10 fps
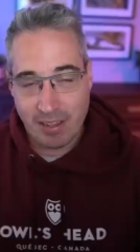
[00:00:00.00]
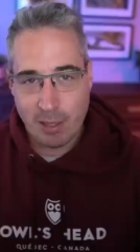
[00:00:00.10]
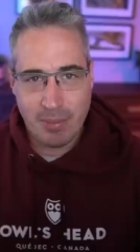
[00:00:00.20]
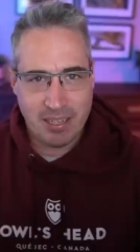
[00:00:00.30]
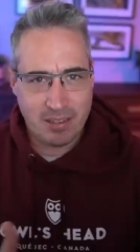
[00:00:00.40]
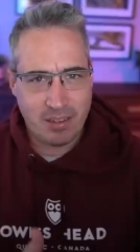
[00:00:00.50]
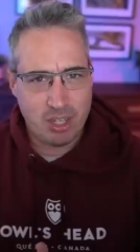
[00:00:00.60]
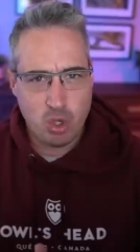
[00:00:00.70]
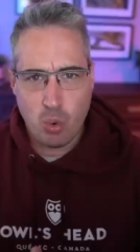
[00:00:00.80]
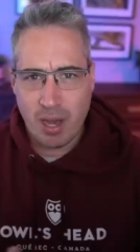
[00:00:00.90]
development,
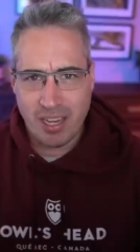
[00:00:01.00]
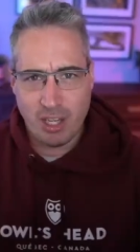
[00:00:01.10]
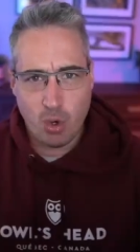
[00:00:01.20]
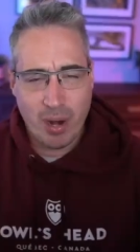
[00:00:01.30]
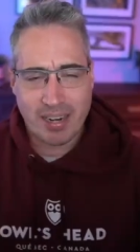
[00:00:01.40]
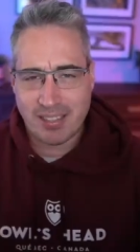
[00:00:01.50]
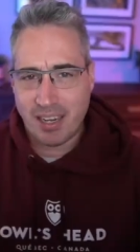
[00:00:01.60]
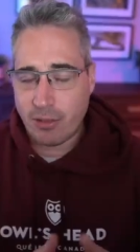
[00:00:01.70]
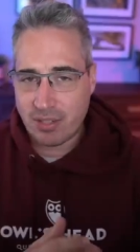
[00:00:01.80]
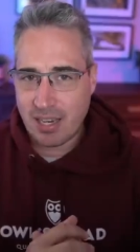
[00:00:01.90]
on UI and UX
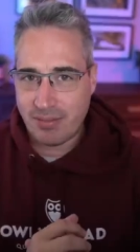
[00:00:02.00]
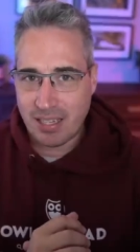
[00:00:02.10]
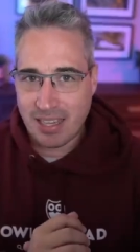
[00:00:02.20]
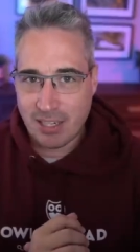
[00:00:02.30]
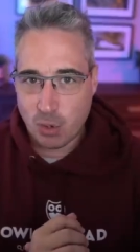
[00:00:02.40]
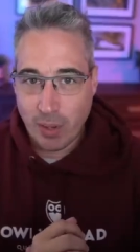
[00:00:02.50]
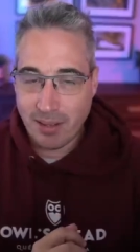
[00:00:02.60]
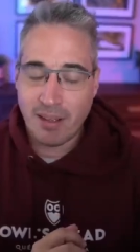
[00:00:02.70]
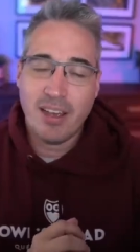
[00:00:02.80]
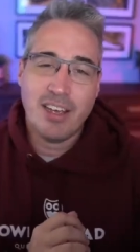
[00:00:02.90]
and other stuff like that as
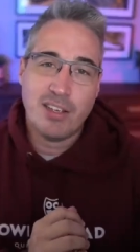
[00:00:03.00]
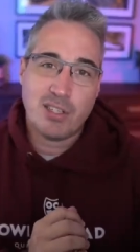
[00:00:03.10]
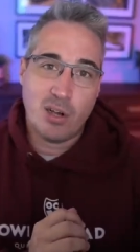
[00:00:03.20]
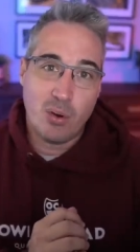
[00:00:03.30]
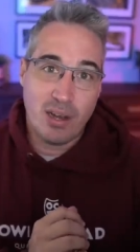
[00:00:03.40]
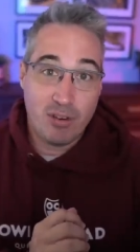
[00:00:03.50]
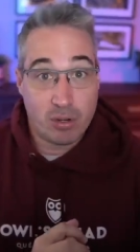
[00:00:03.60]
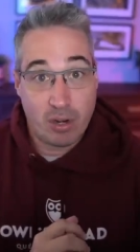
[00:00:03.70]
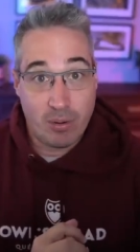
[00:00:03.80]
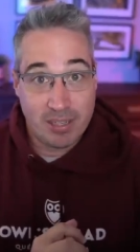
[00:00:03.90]
well. So if
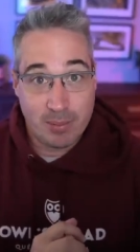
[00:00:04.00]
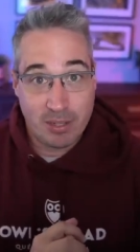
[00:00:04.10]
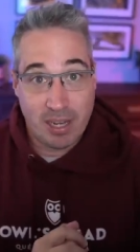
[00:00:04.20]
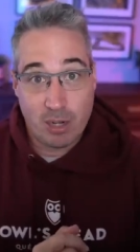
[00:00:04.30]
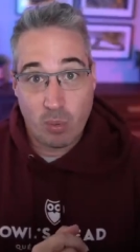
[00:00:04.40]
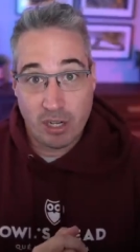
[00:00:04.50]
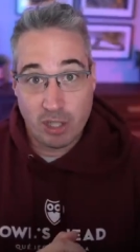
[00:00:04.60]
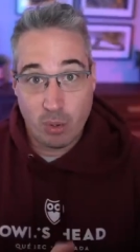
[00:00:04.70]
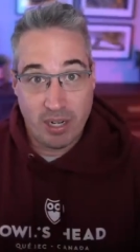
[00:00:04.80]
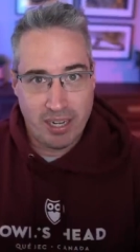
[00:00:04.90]
you're curious about that or want to
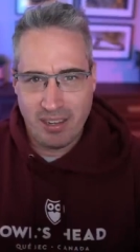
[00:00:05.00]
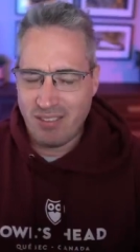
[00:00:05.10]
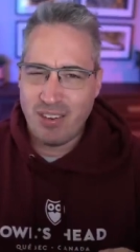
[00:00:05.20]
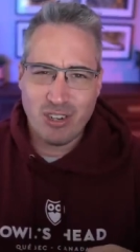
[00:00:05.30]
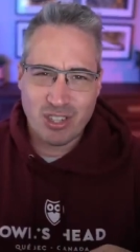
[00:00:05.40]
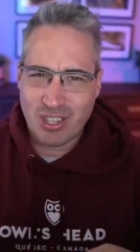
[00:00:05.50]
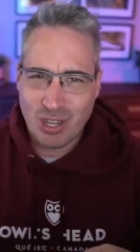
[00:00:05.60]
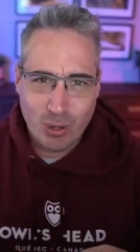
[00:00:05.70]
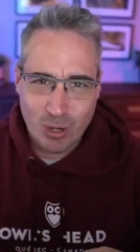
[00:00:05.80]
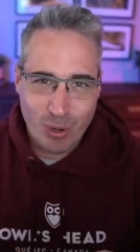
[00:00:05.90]
join in, even if you're just going
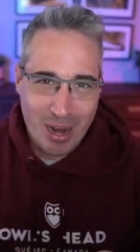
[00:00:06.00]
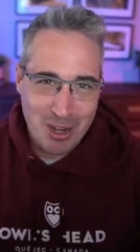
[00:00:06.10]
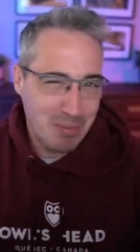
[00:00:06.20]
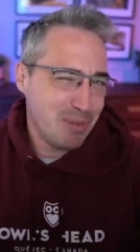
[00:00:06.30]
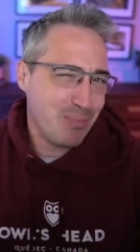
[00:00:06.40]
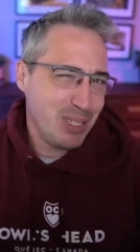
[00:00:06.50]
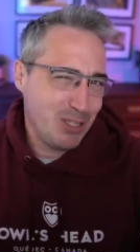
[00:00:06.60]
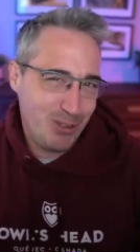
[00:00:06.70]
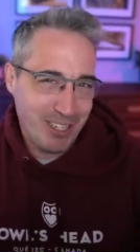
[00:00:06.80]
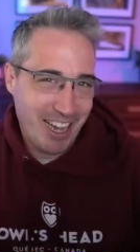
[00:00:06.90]
to lurk around, but
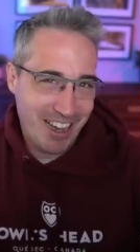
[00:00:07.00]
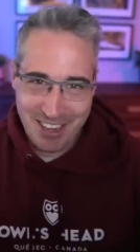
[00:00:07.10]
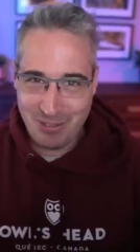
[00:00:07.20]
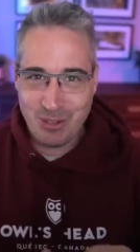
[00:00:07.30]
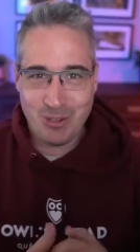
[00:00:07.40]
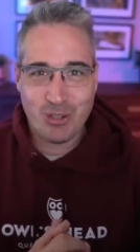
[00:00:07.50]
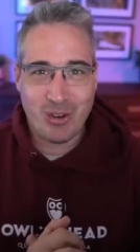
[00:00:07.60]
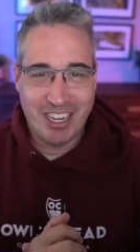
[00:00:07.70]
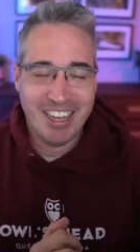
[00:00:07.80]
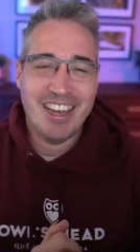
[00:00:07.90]
please do say hi if you do
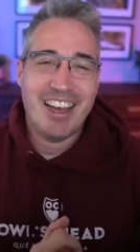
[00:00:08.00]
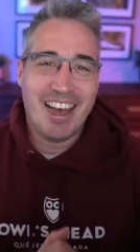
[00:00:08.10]
join.